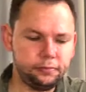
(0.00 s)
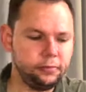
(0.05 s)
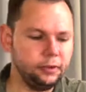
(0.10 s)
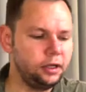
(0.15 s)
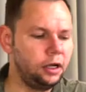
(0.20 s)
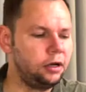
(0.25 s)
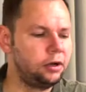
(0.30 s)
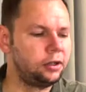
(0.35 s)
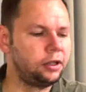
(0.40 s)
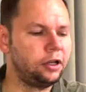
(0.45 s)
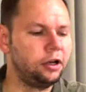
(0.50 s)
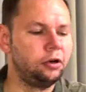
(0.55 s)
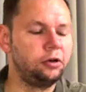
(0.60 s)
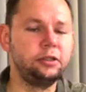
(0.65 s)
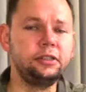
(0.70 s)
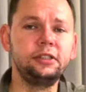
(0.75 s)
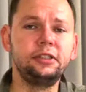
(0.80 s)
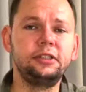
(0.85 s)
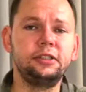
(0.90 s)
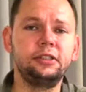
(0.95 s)
On the
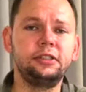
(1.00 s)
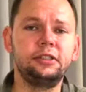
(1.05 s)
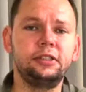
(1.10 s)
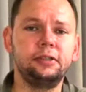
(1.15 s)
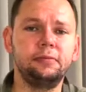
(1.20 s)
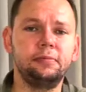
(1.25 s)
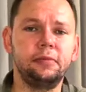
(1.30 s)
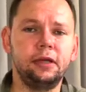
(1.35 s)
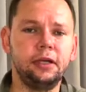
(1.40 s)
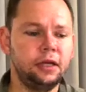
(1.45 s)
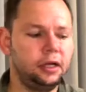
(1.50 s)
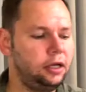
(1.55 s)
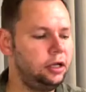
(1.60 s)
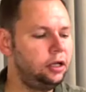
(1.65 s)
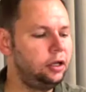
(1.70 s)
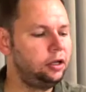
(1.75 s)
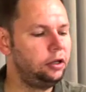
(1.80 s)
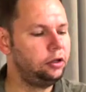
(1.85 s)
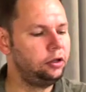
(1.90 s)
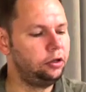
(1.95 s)
older system,
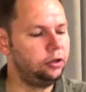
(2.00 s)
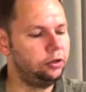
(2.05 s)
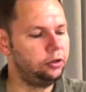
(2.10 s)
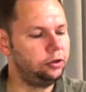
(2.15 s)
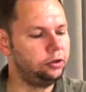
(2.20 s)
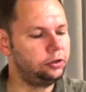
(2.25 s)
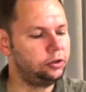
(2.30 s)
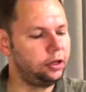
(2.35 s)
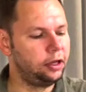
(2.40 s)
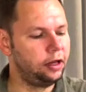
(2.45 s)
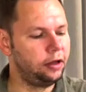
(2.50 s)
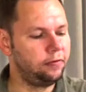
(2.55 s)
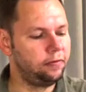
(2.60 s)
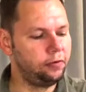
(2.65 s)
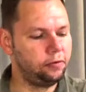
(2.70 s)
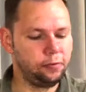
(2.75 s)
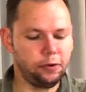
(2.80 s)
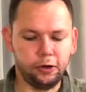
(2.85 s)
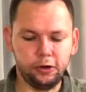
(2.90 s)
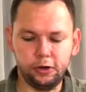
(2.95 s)
you used to have your
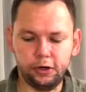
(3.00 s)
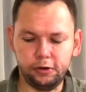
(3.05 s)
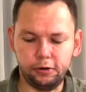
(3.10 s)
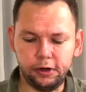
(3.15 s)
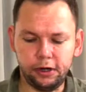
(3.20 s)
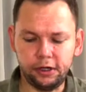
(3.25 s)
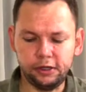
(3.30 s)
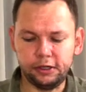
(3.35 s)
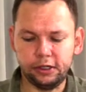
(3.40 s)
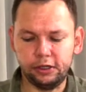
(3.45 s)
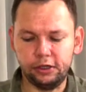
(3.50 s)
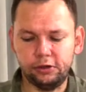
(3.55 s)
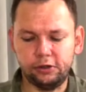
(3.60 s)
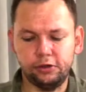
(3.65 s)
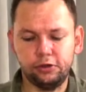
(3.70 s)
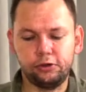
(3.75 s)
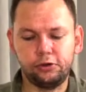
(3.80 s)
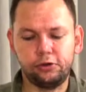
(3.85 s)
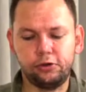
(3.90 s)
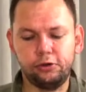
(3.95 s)
polarizer, you used to
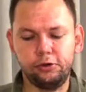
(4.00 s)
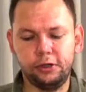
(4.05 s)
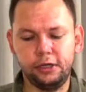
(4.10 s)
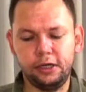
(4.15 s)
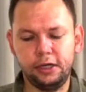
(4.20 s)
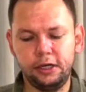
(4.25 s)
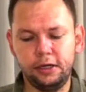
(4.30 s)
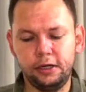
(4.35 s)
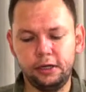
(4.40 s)
screw it in,